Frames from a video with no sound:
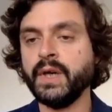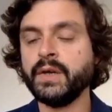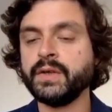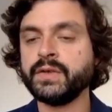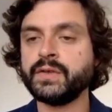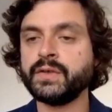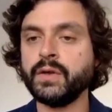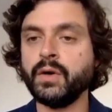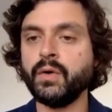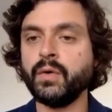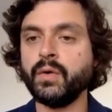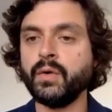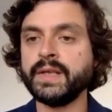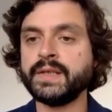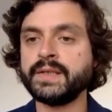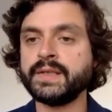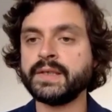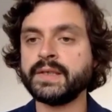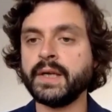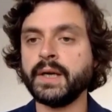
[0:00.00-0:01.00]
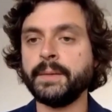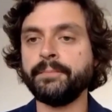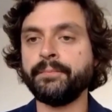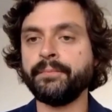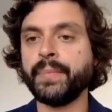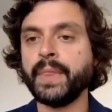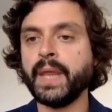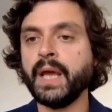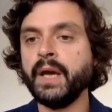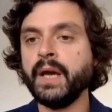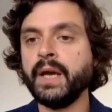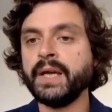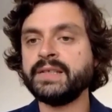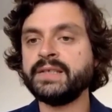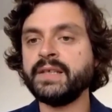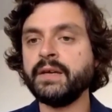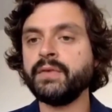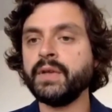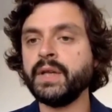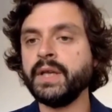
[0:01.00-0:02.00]
So it's
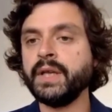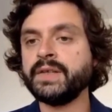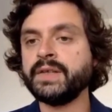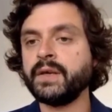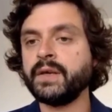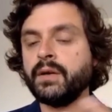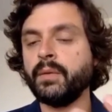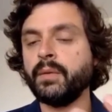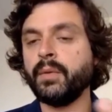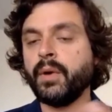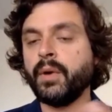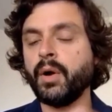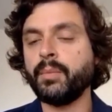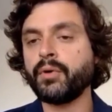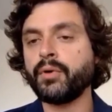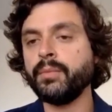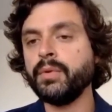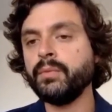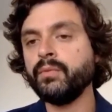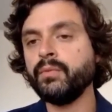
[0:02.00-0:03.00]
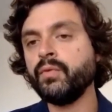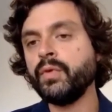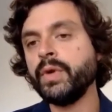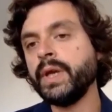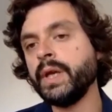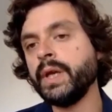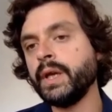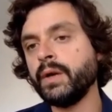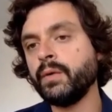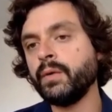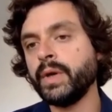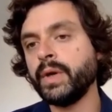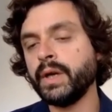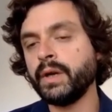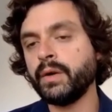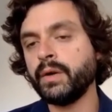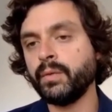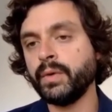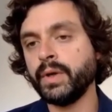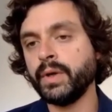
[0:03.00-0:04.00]
definitely a problem we
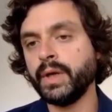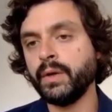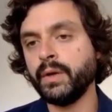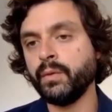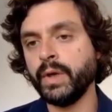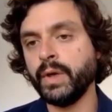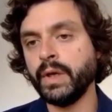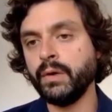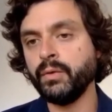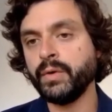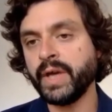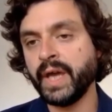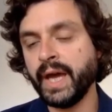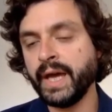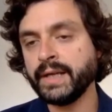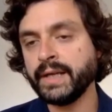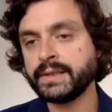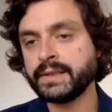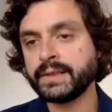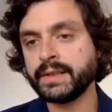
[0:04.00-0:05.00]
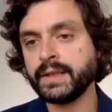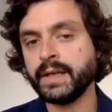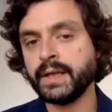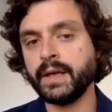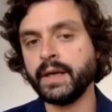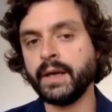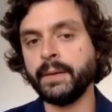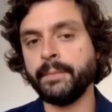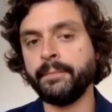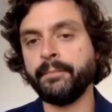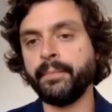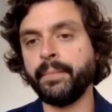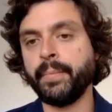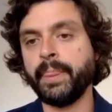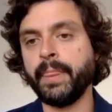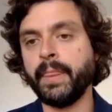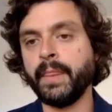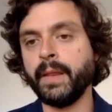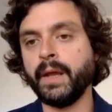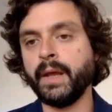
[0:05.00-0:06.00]
look at
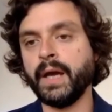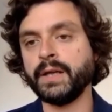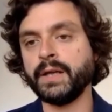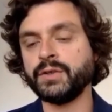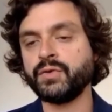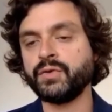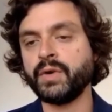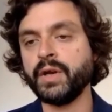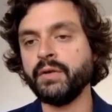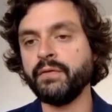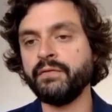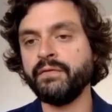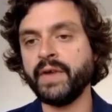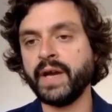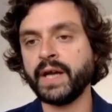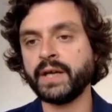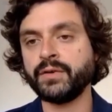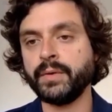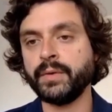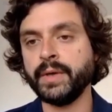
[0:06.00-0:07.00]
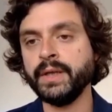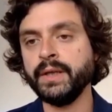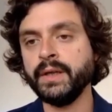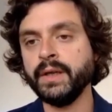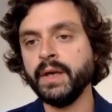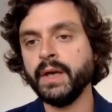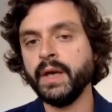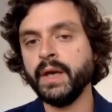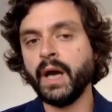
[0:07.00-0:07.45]
and try to factor in.